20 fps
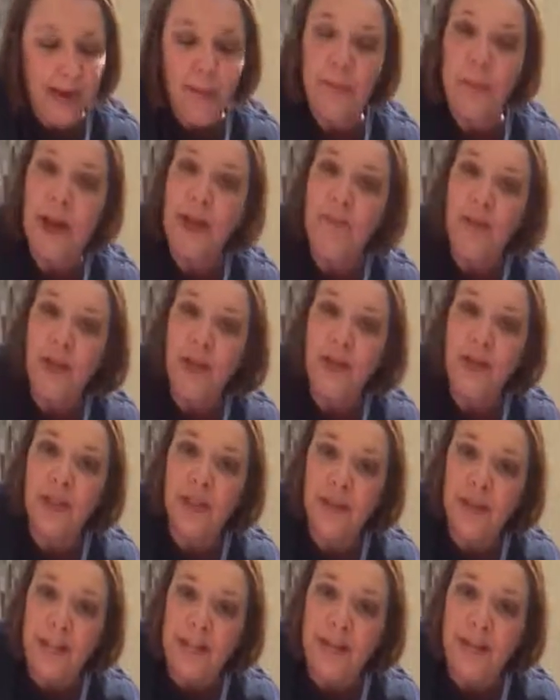But I've also
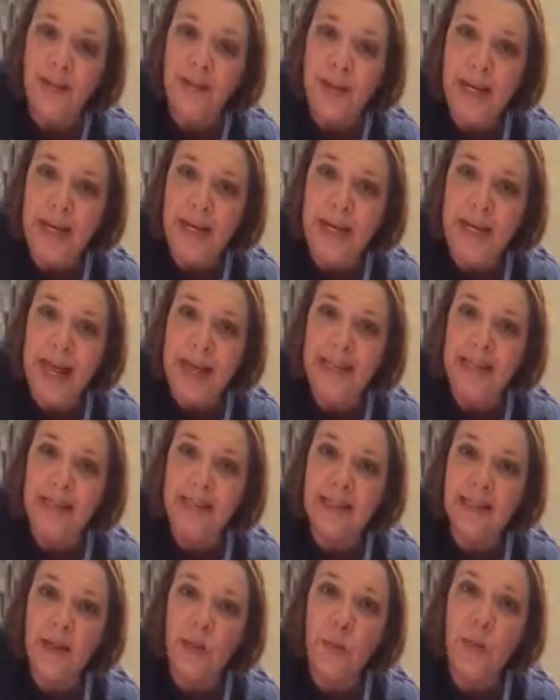seen many cases